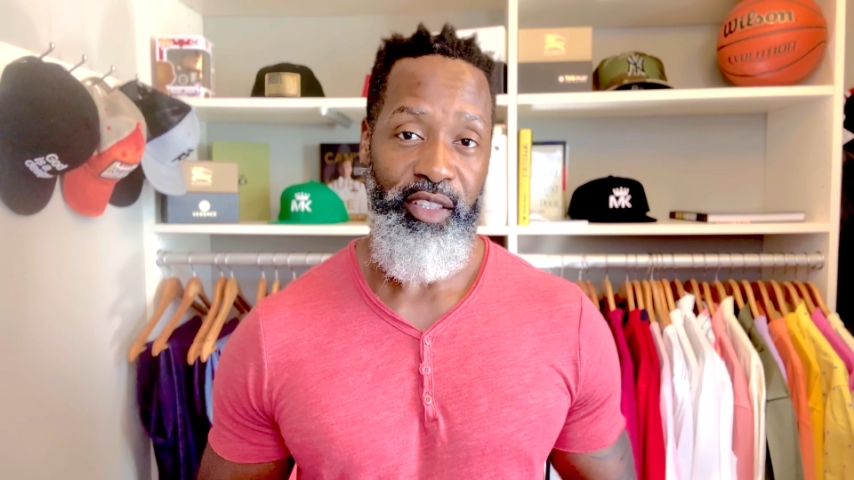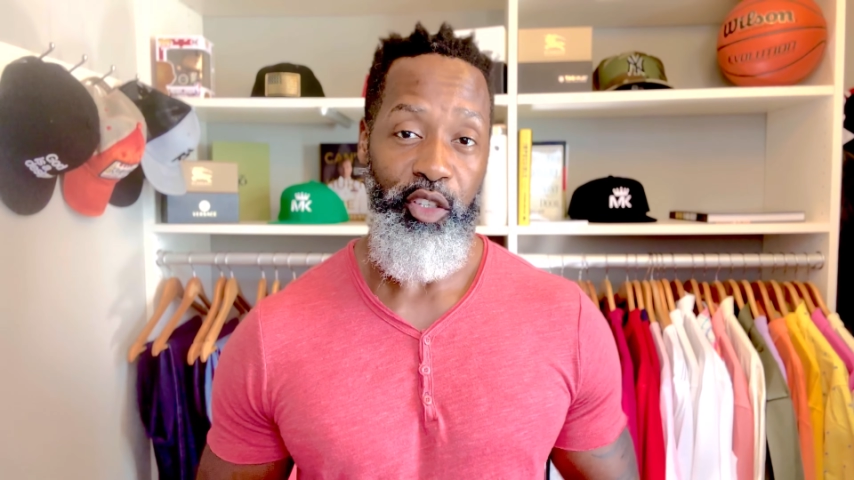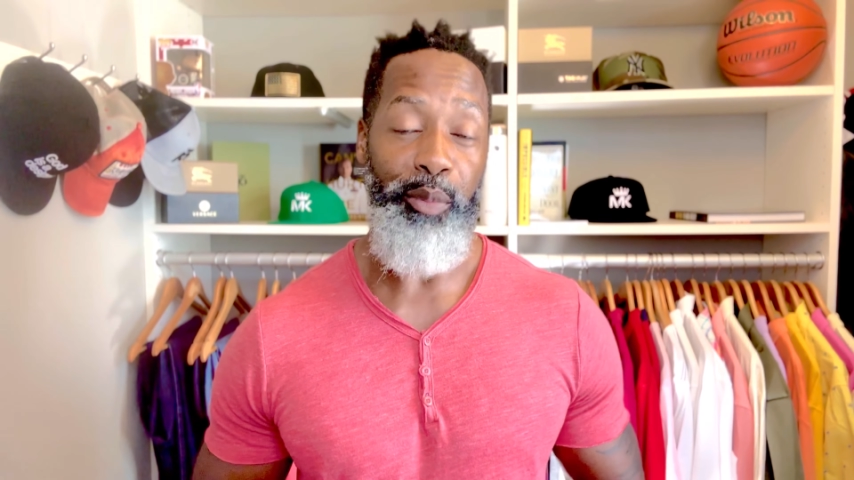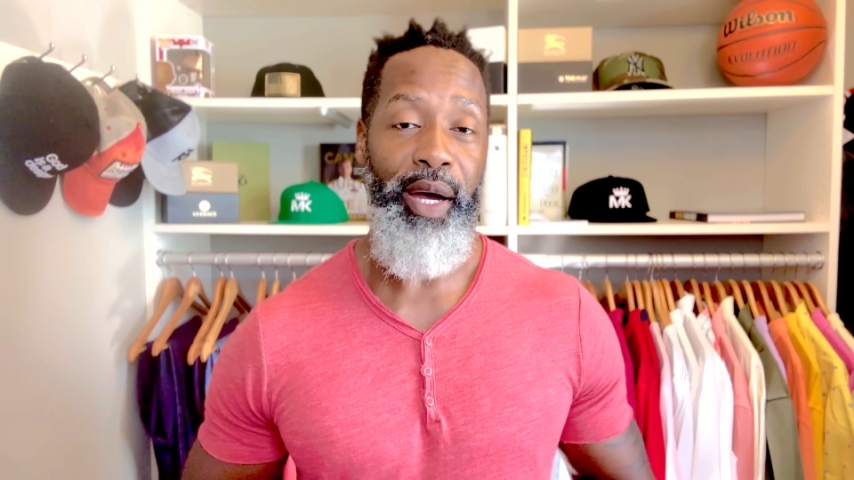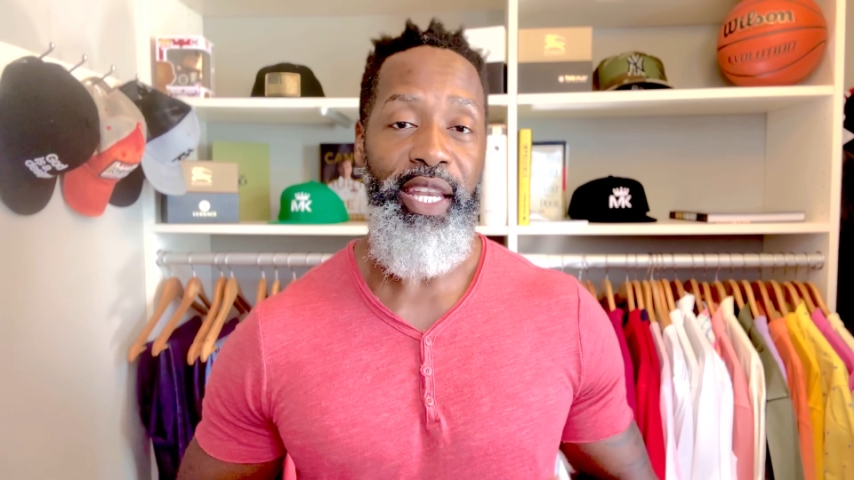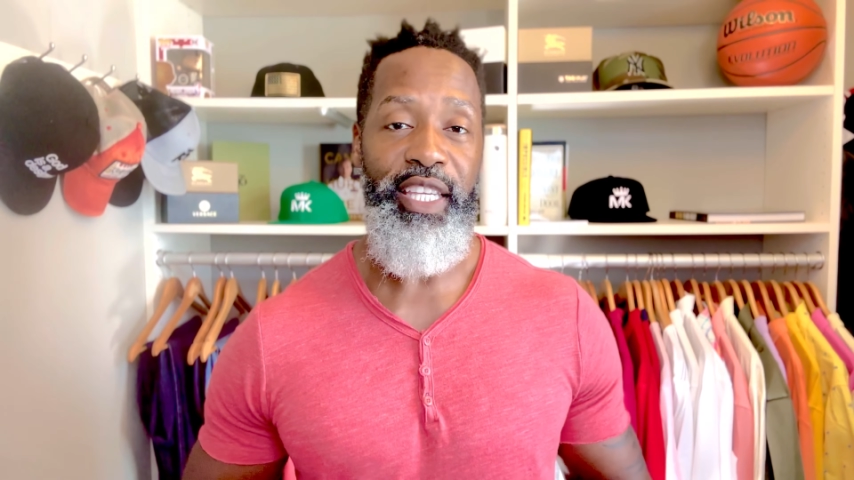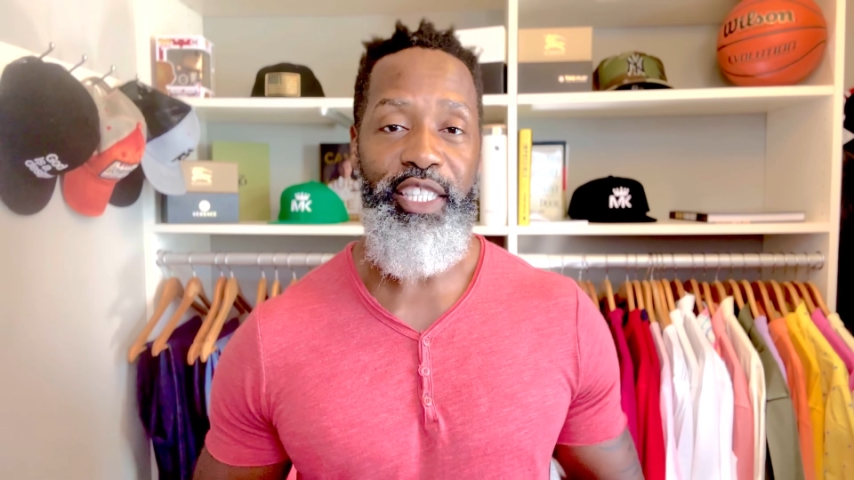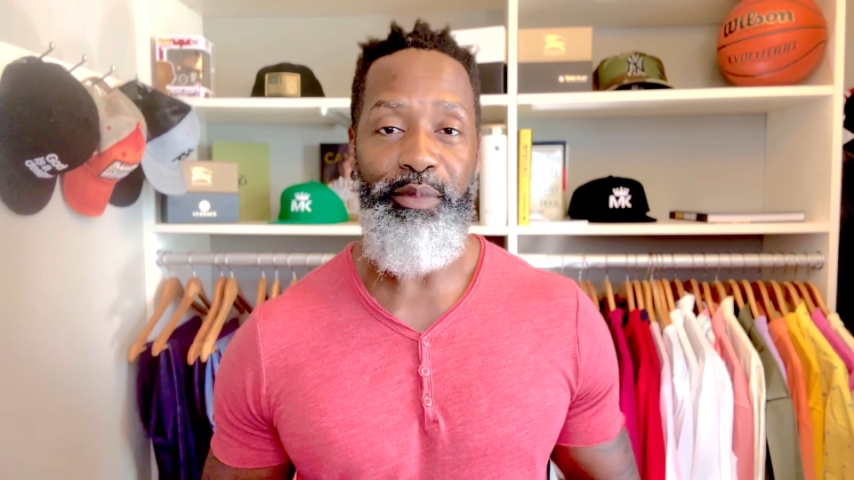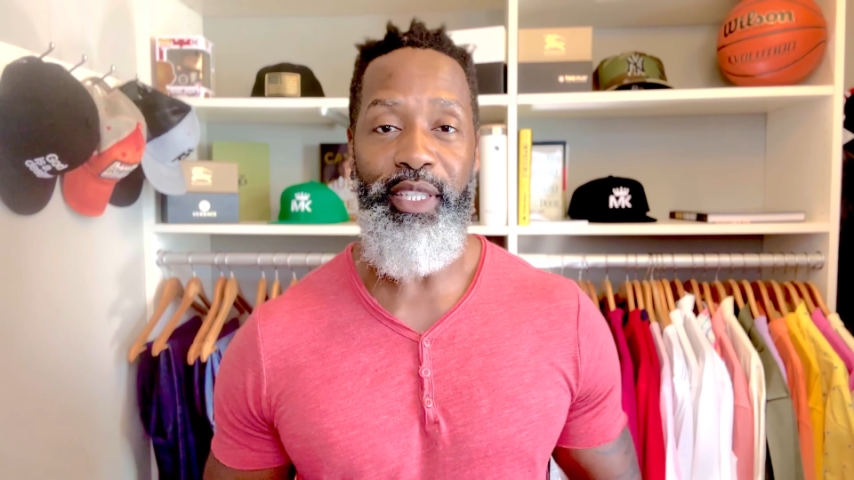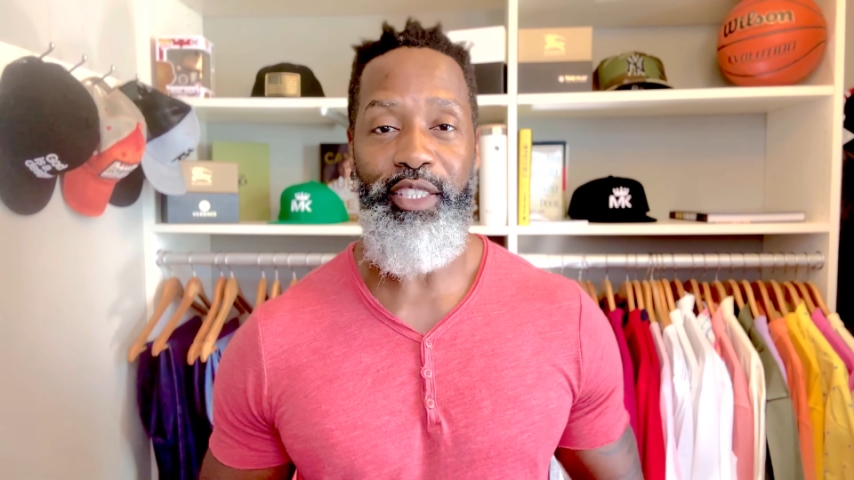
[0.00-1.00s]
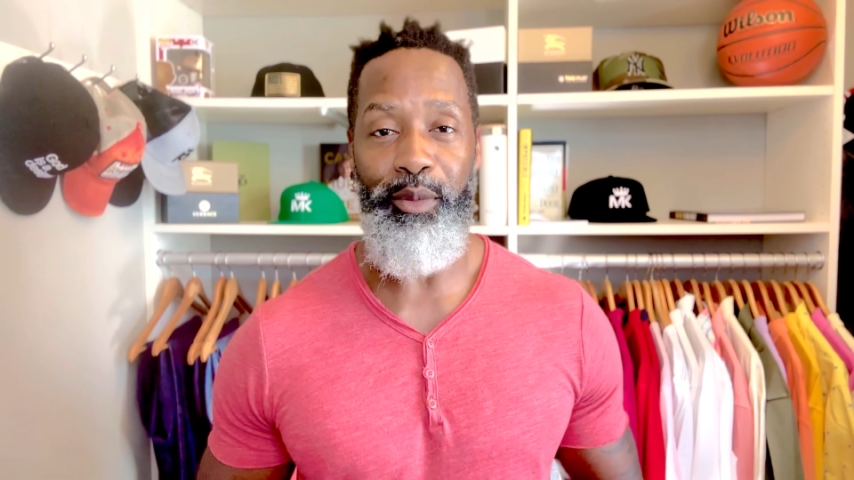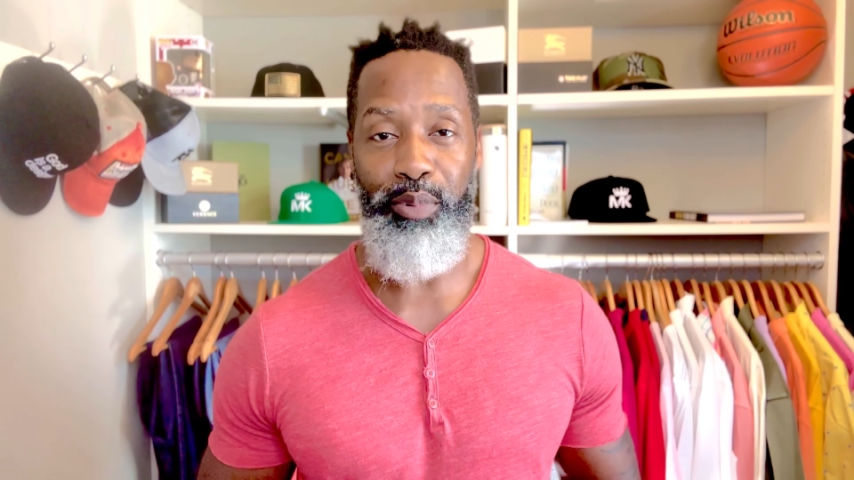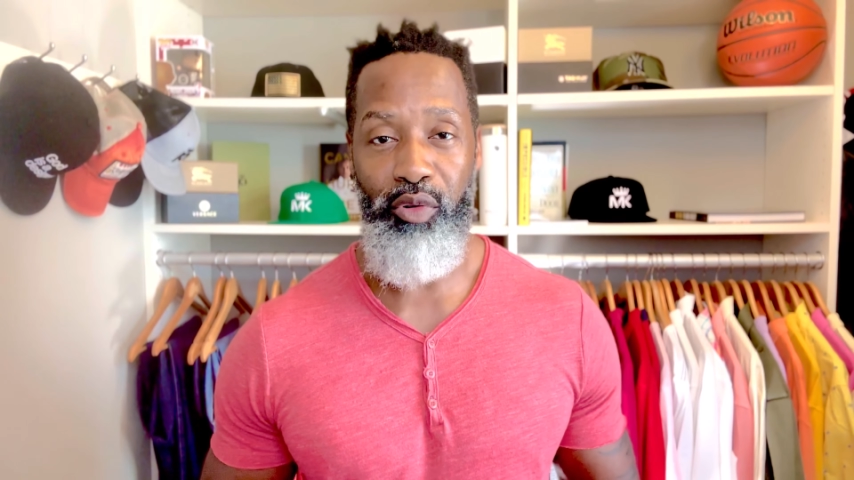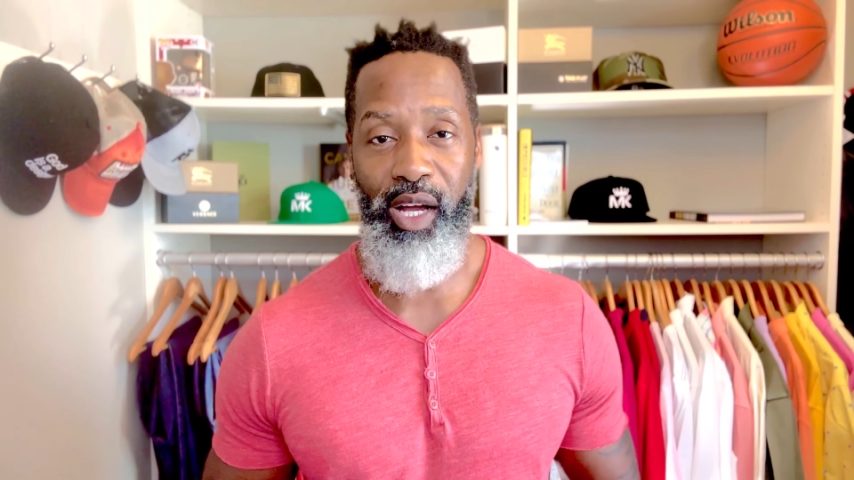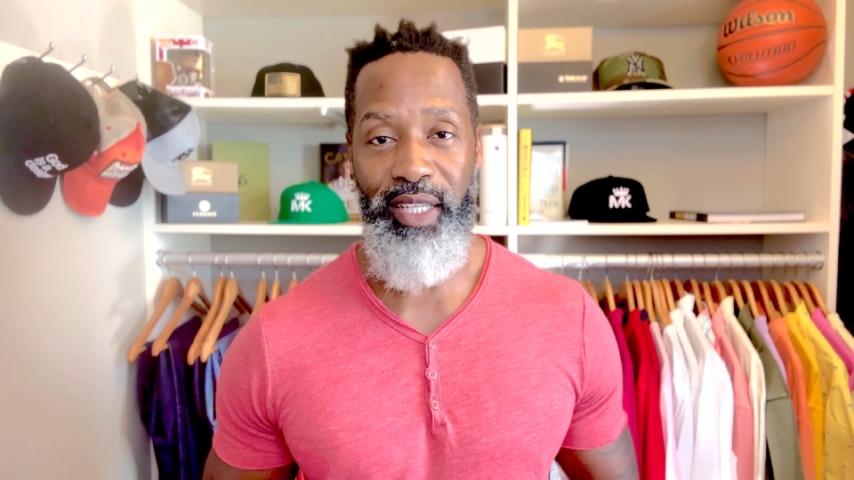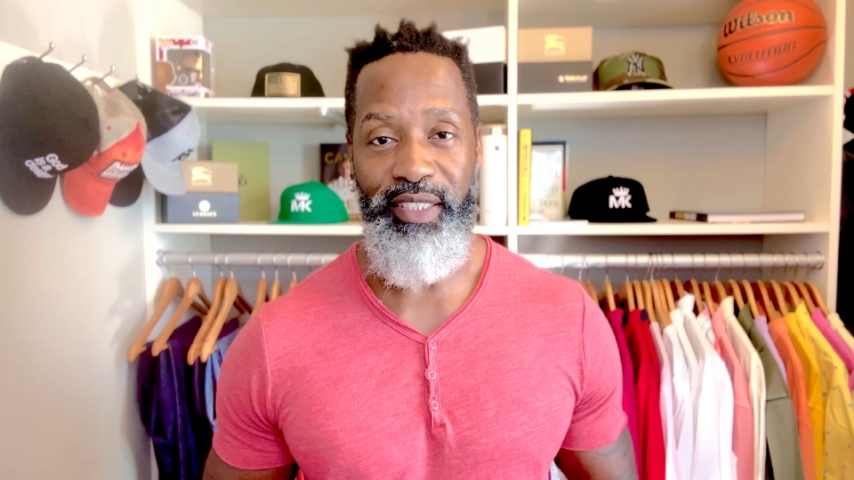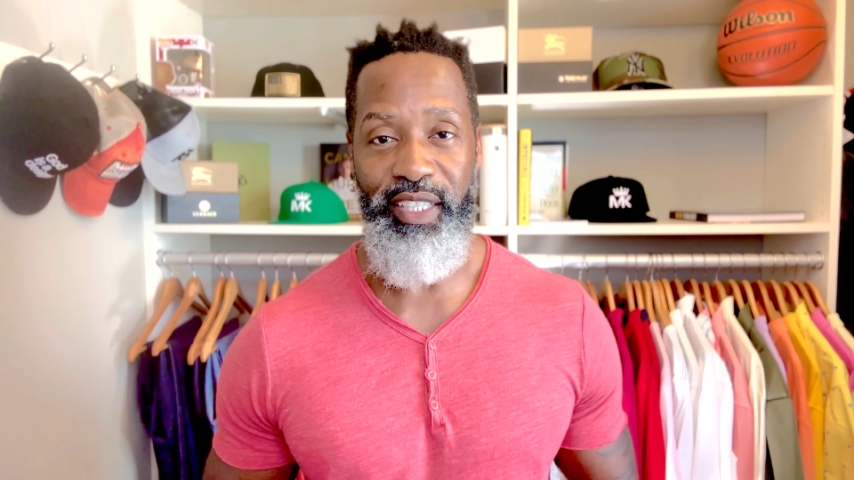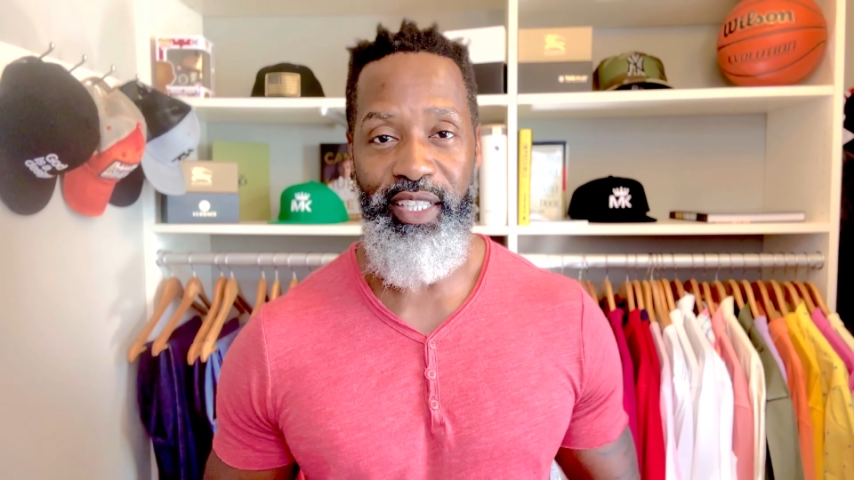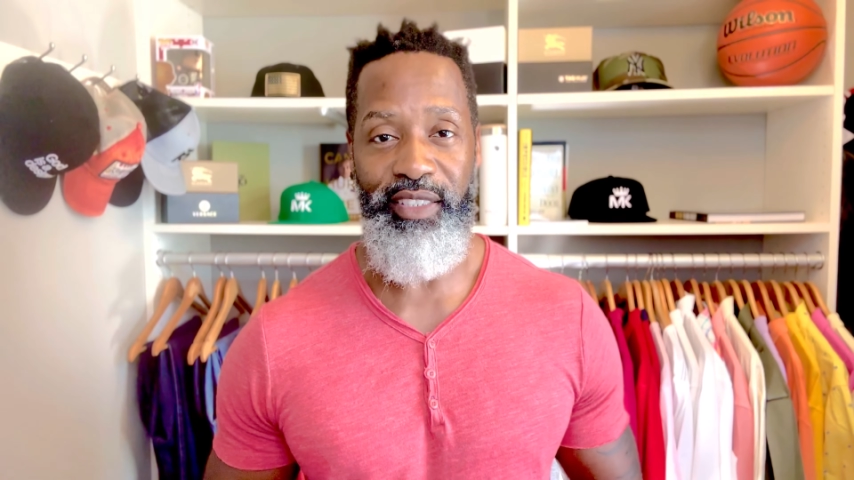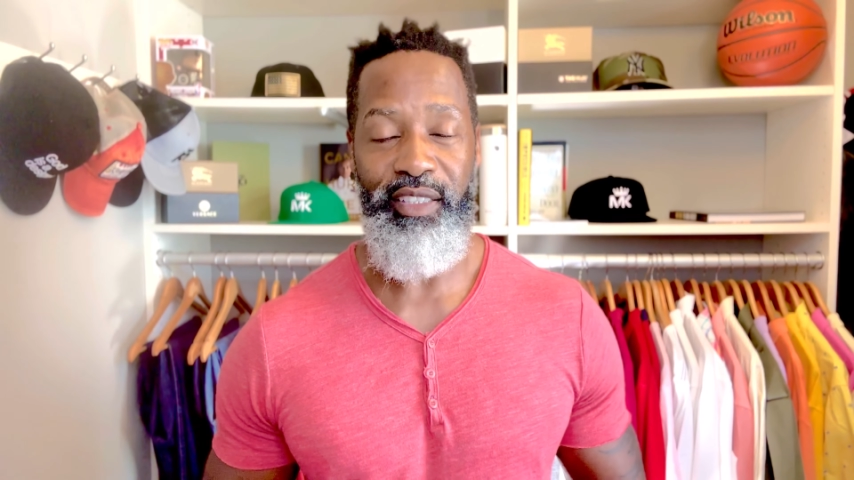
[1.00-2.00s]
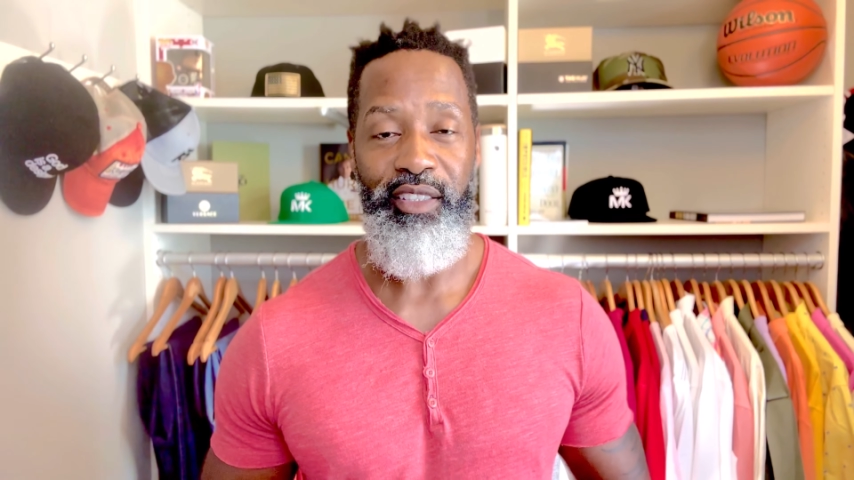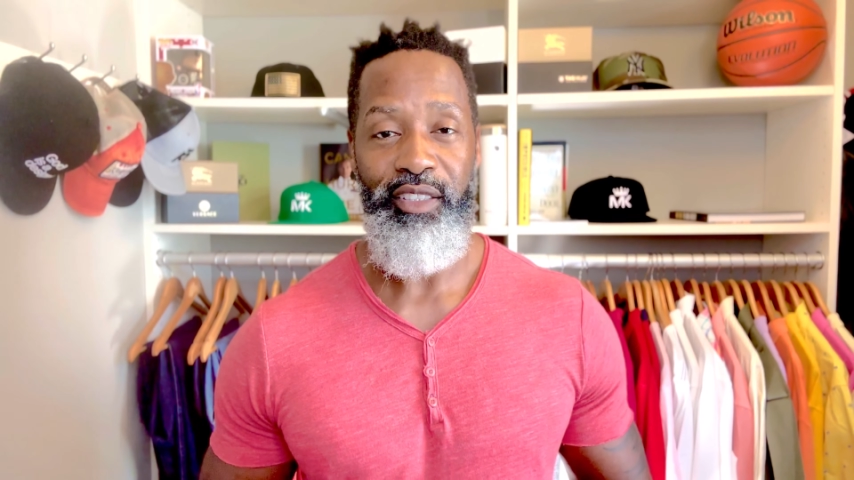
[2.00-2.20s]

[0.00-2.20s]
Your body is meant to process